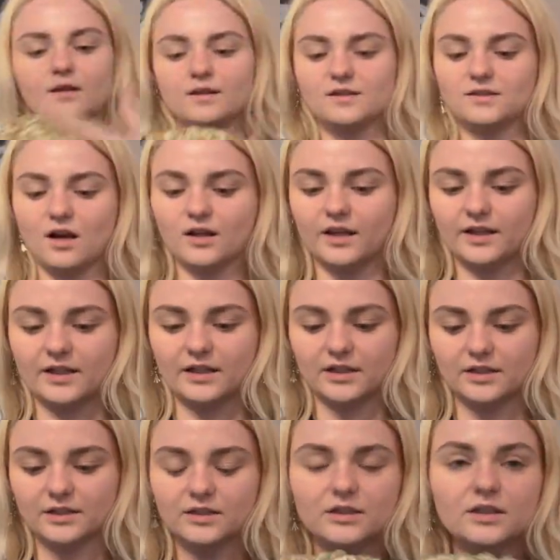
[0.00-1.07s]
It's got like
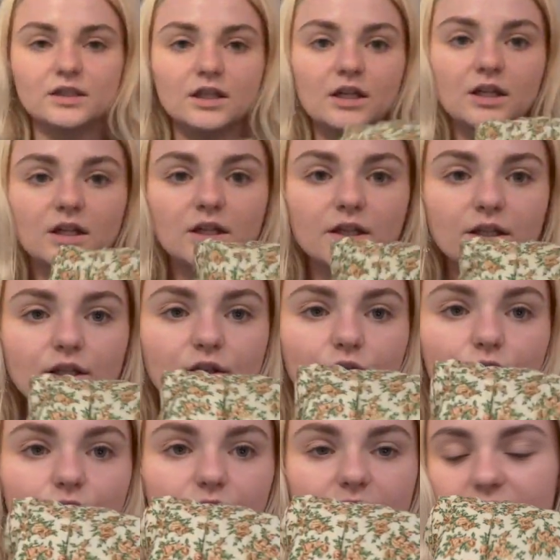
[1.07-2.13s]
a, you
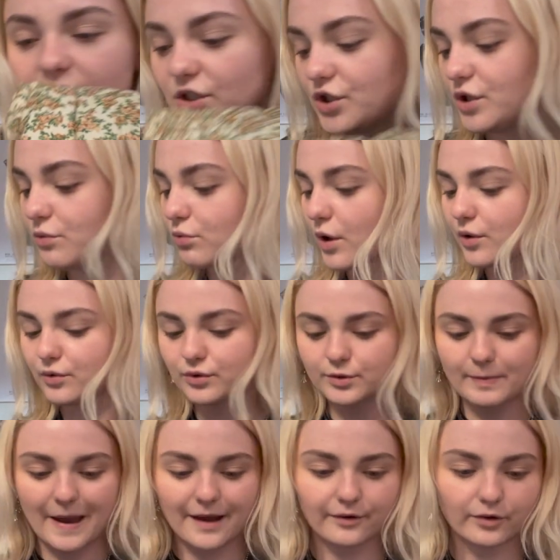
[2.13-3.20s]
know, vintagey rose
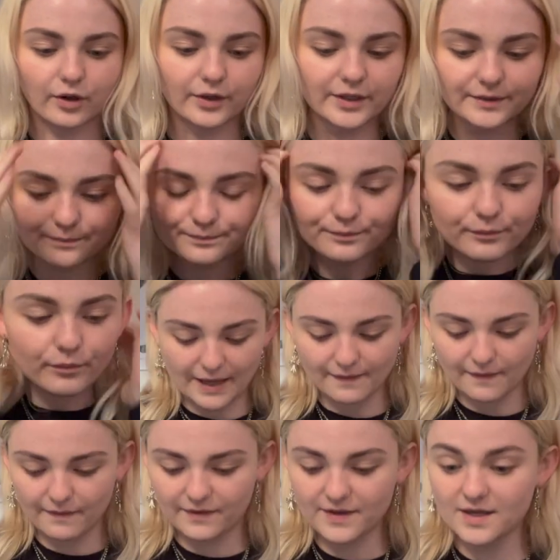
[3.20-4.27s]
pattern on it. And
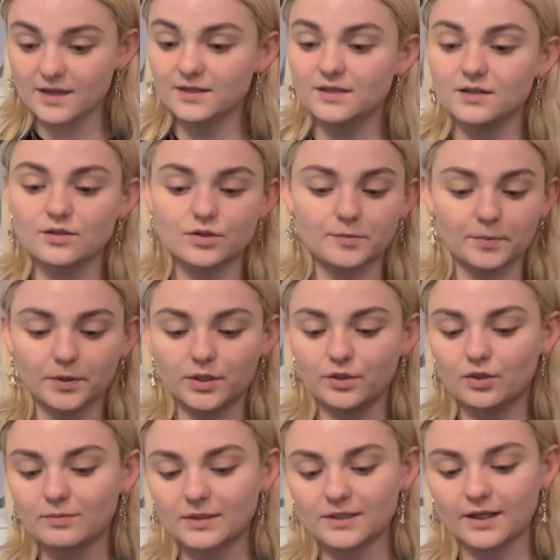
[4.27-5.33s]
then this is super cute.
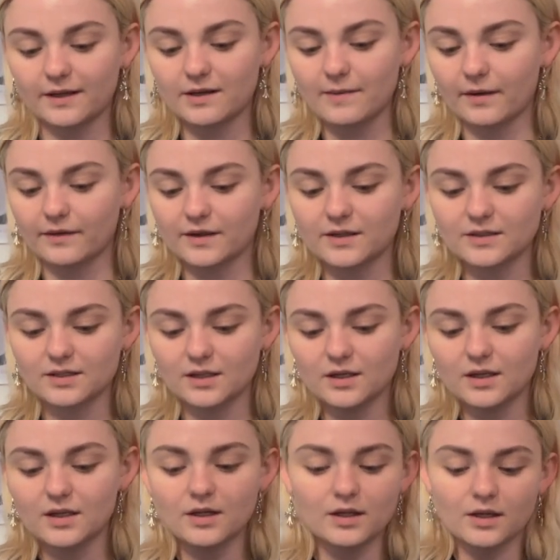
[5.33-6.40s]
I'm excited about this.
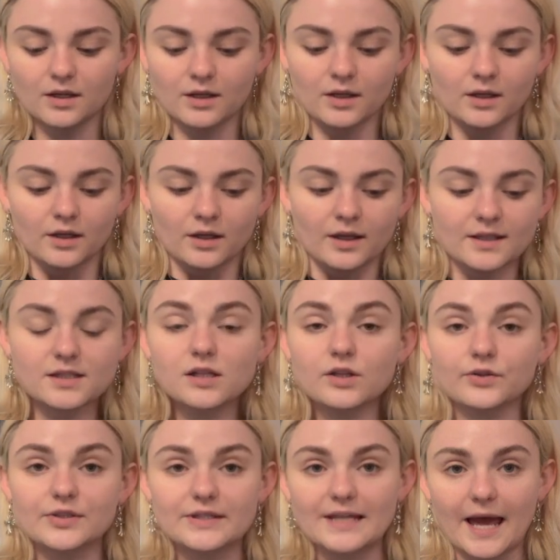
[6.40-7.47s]
It's a
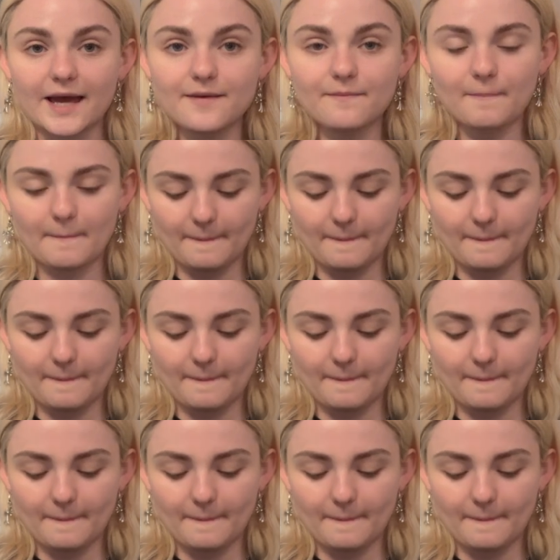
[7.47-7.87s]
little set.